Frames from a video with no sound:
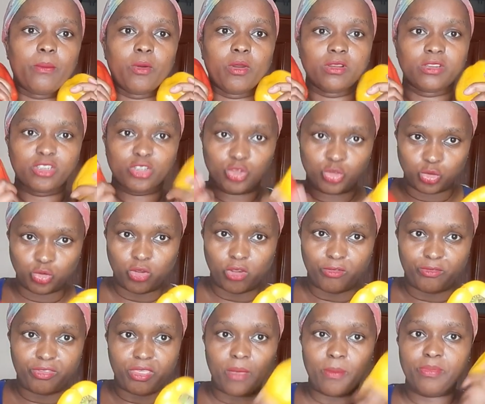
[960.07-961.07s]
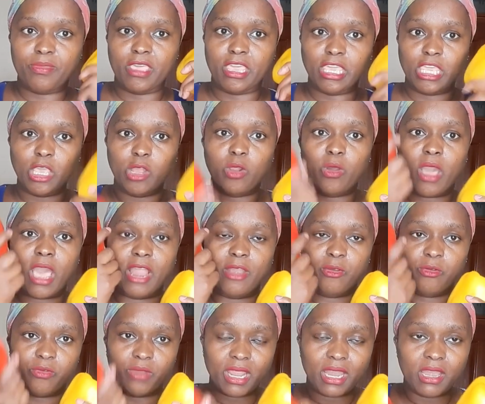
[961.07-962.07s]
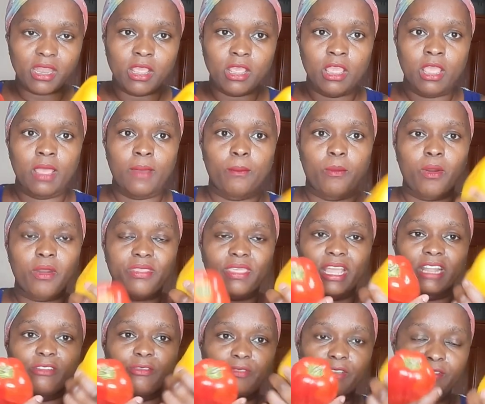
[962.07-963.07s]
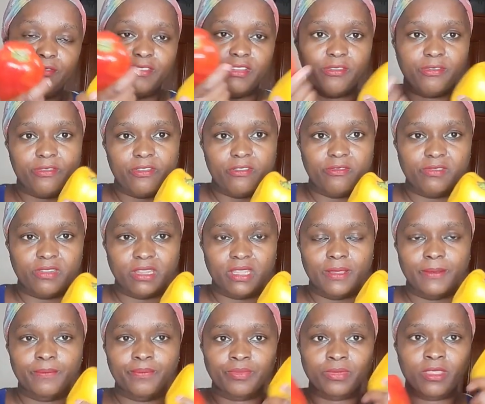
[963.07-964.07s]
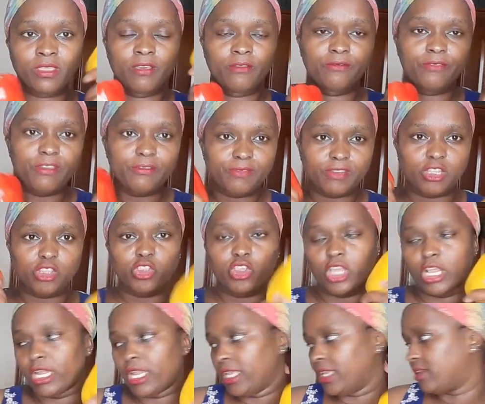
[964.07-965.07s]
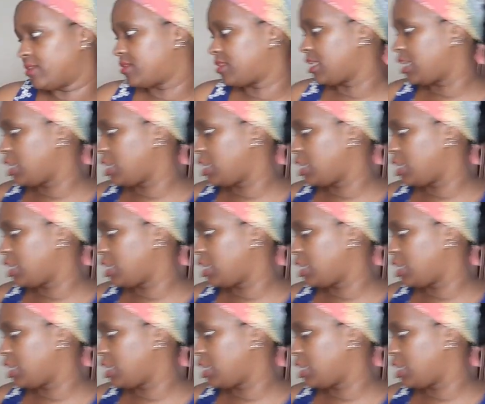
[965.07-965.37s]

bought two of them, the yellow and red, both at 50-50. 50 shillings